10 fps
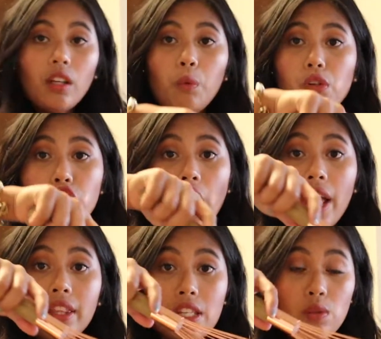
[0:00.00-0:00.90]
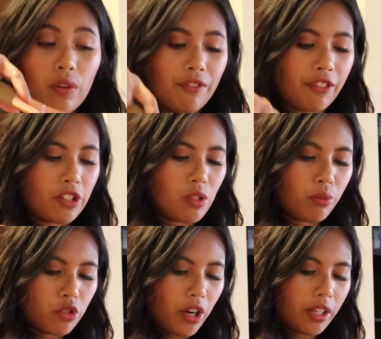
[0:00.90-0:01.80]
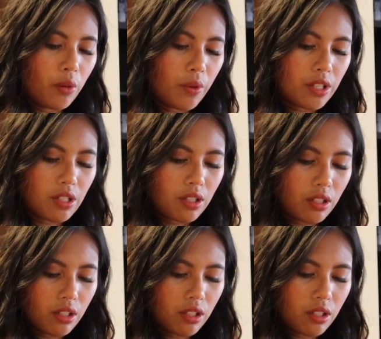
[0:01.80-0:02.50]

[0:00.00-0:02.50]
We'll try this one first. We'll try the whisk.